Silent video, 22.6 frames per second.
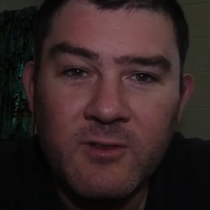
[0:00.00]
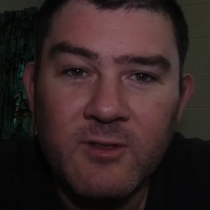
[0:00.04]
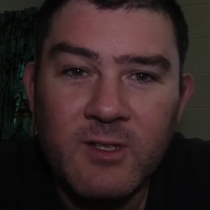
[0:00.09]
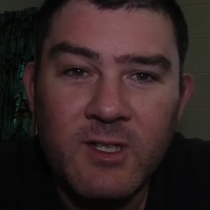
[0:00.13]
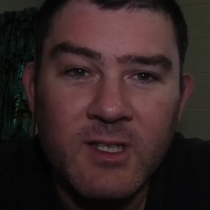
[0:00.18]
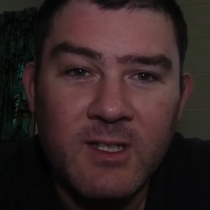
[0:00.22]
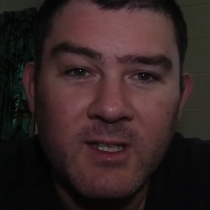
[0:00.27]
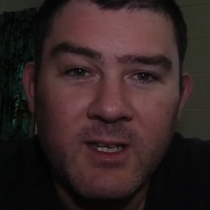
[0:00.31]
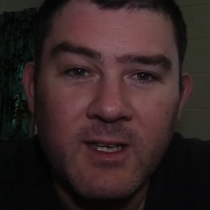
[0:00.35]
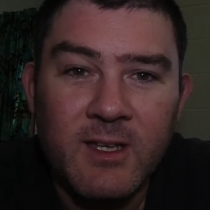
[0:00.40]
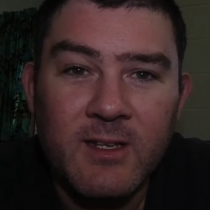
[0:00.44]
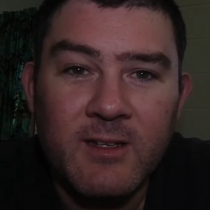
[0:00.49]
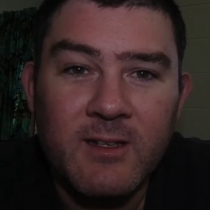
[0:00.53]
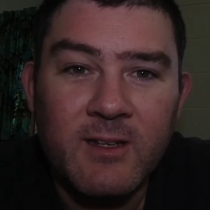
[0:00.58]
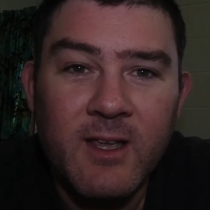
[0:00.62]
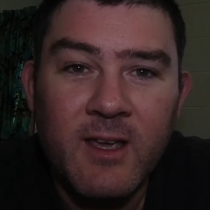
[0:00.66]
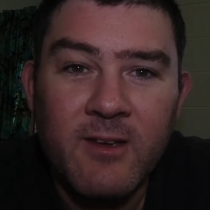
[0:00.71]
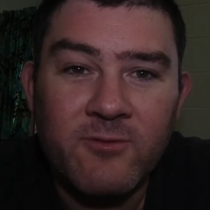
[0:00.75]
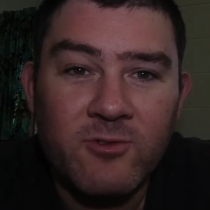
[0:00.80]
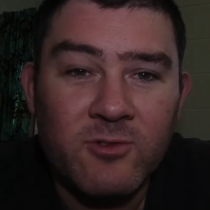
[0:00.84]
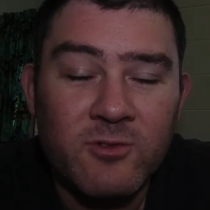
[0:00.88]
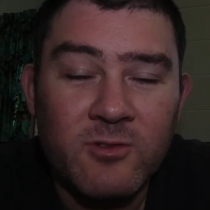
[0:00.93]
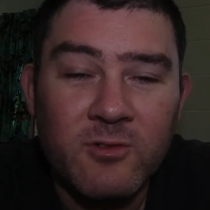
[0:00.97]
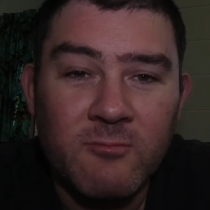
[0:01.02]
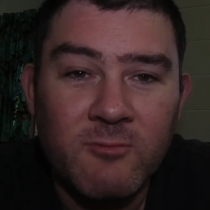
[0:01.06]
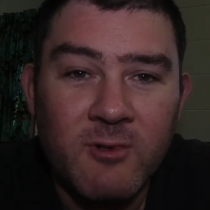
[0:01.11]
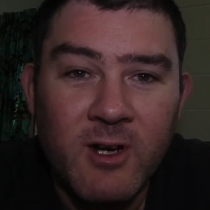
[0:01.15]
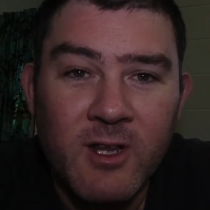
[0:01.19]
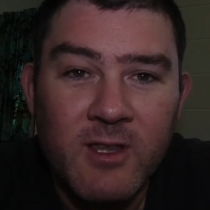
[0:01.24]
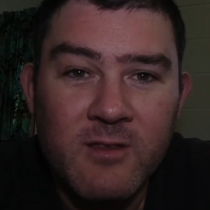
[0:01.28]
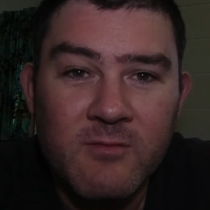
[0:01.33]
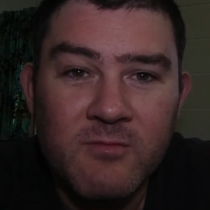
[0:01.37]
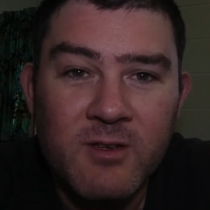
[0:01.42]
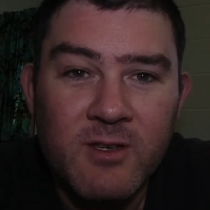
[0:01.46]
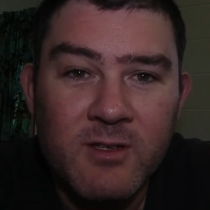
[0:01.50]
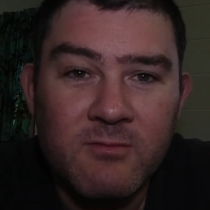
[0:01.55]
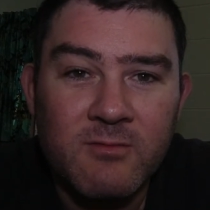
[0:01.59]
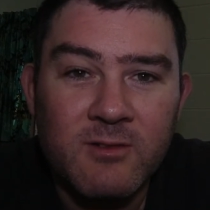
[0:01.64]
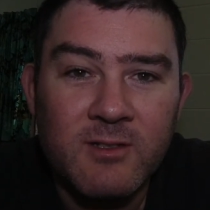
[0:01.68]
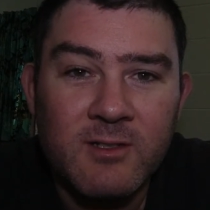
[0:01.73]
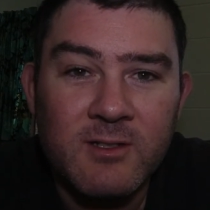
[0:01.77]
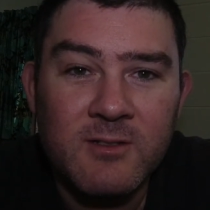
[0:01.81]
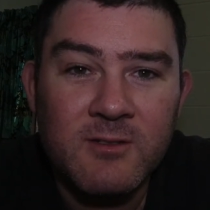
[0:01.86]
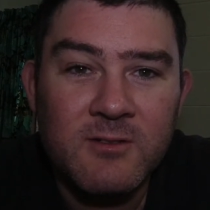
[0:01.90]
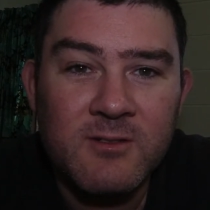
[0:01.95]
again have a look at what other
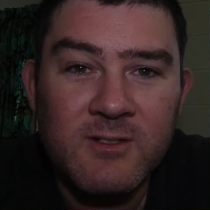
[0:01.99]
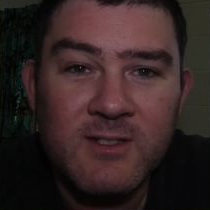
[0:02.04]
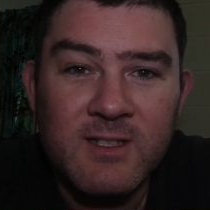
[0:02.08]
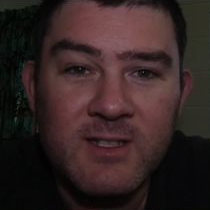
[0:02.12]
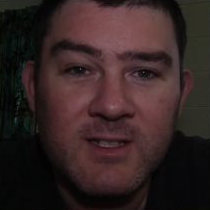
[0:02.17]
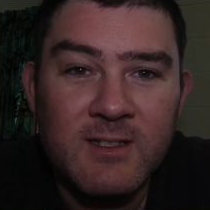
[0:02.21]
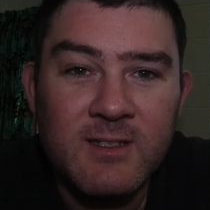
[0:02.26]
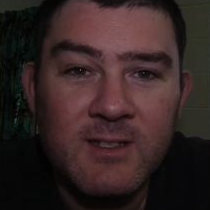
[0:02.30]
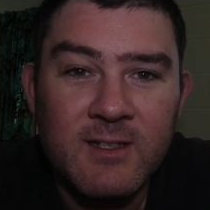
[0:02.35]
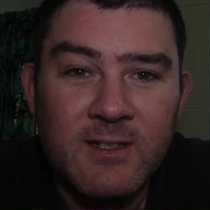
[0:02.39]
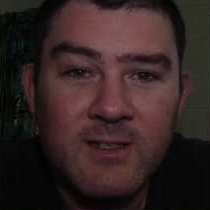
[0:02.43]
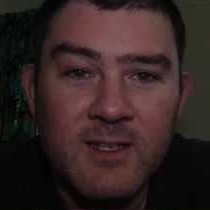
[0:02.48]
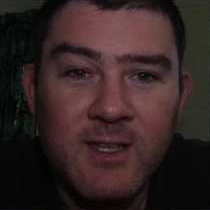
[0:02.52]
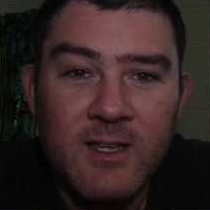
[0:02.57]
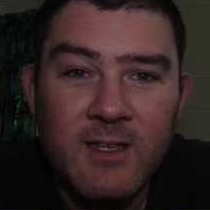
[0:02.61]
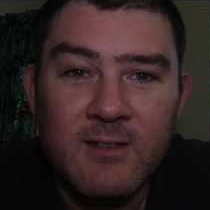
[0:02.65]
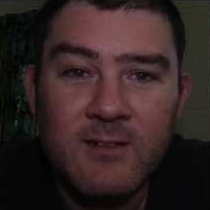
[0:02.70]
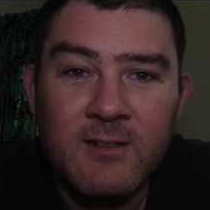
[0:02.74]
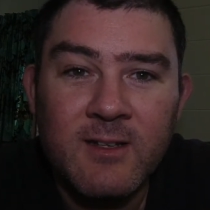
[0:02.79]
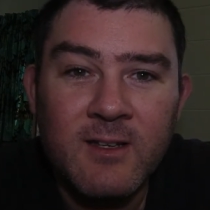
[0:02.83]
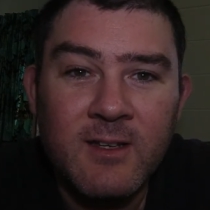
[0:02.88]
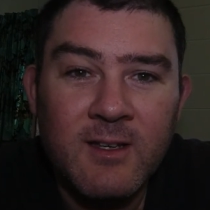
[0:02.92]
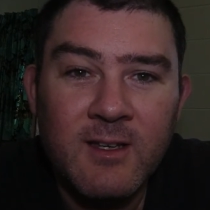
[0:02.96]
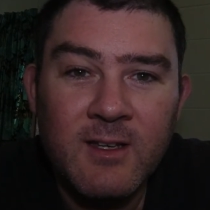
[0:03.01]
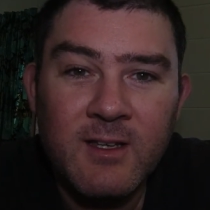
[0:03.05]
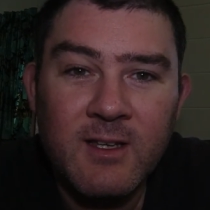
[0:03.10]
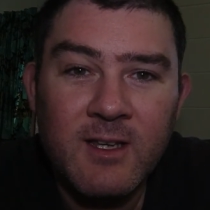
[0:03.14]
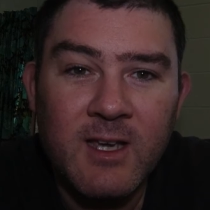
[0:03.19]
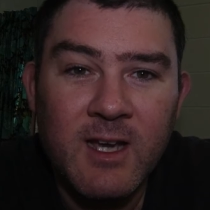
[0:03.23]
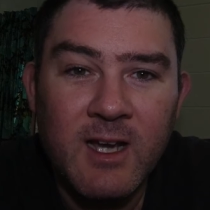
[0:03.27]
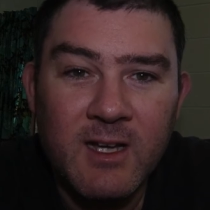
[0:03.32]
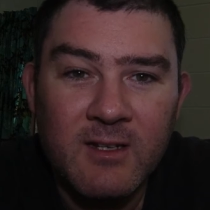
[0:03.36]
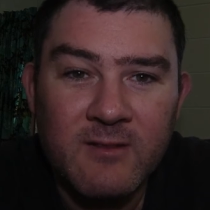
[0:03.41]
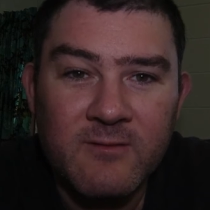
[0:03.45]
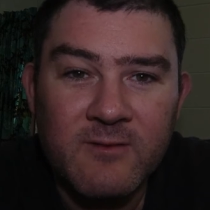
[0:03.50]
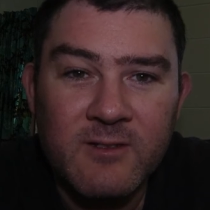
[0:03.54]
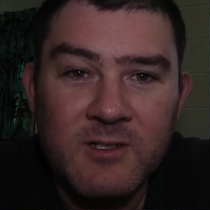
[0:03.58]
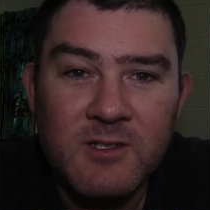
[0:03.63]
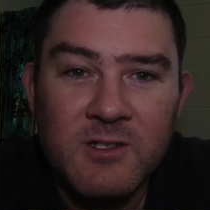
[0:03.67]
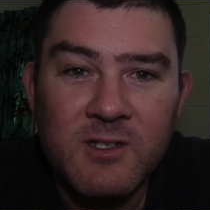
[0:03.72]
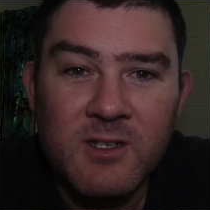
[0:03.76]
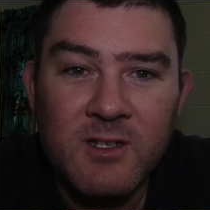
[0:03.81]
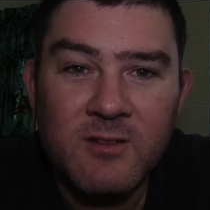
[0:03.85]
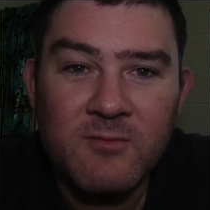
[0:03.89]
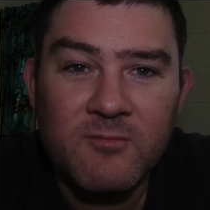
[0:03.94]
people are using in that
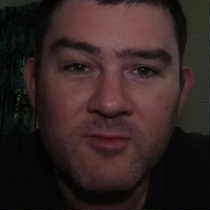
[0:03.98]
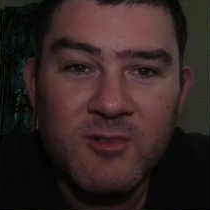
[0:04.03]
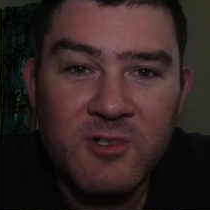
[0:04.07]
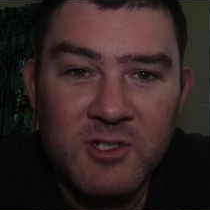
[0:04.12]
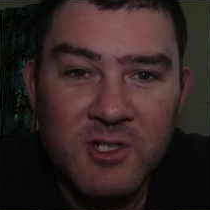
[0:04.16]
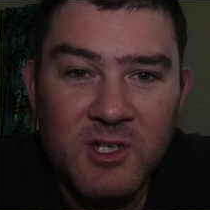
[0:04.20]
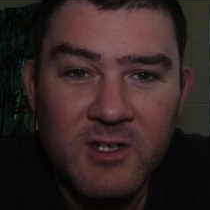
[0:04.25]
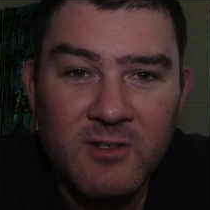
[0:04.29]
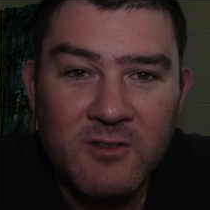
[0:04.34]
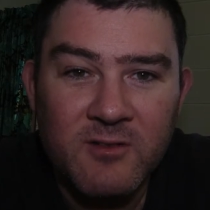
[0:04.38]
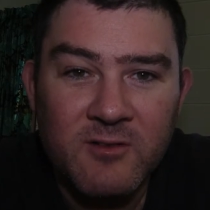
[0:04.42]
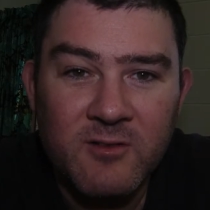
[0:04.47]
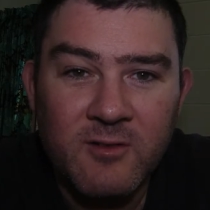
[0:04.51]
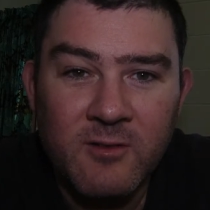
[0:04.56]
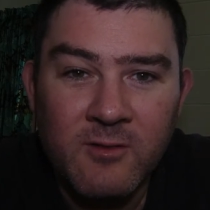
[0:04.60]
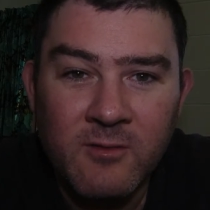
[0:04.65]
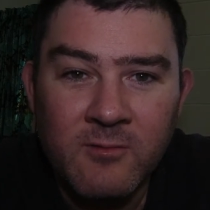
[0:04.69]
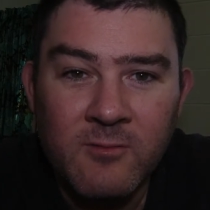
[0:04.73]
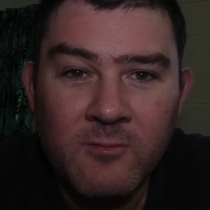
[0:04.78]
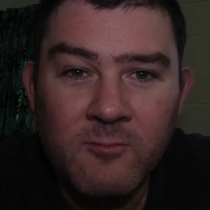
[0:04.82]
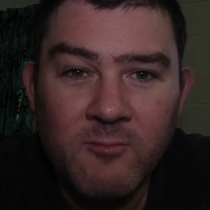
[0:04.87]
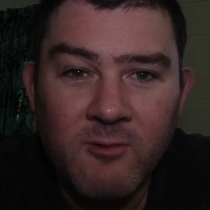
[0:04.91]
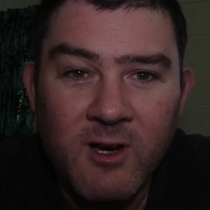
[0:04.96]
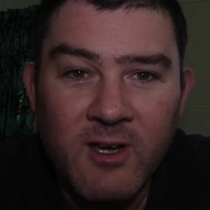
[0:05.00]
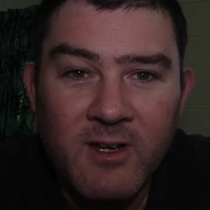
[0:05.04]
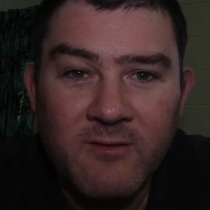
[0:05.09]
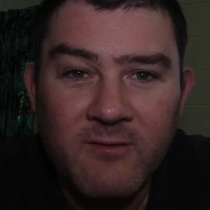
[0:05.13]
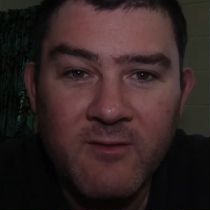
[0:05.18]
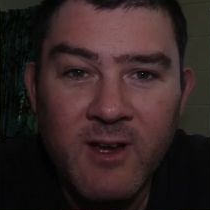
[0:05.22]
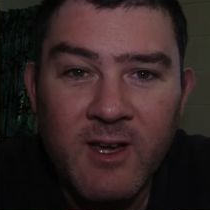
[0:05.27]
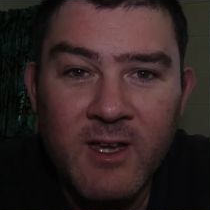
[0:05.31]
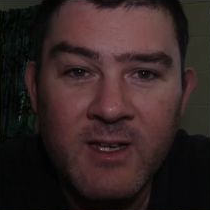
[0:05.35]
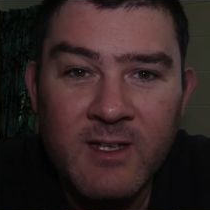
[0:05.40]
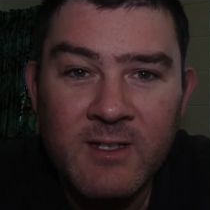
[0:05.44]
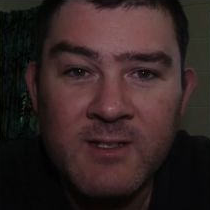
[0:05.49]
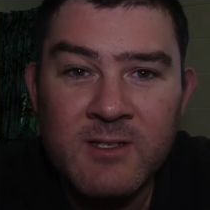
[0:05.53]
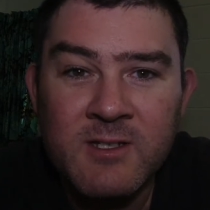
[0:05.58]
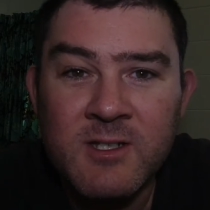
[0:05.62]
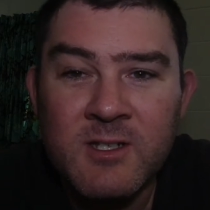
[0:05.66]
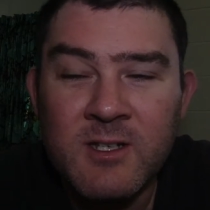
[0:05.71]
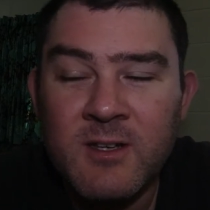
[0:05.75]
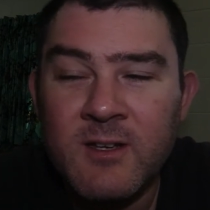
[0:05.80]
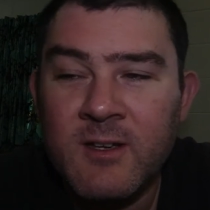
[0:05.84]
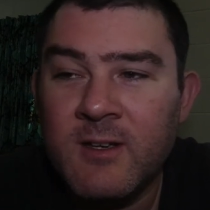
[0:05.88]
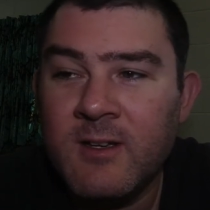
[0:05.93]
cartridge and projectile weight
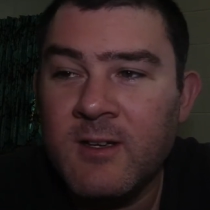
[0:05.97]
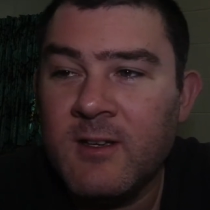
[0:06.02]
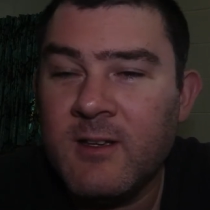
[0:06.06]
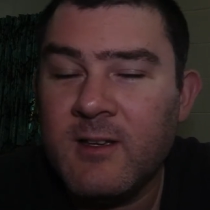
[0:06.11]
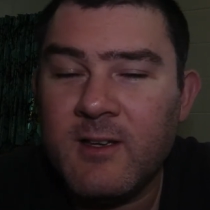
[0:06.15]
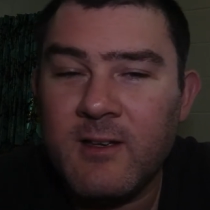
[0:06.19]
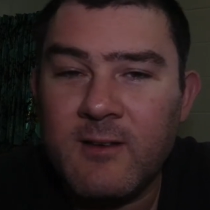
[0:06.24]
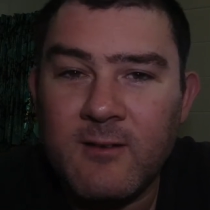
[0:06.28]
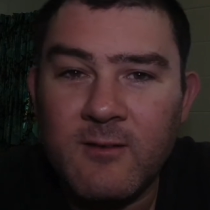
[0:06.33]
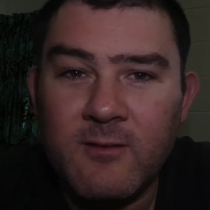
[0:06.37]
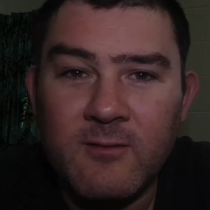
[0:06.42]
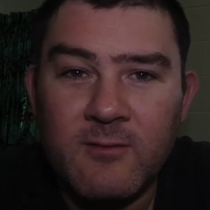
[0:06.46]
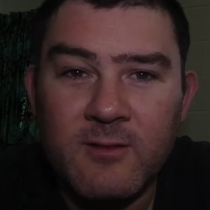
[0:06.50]
range, and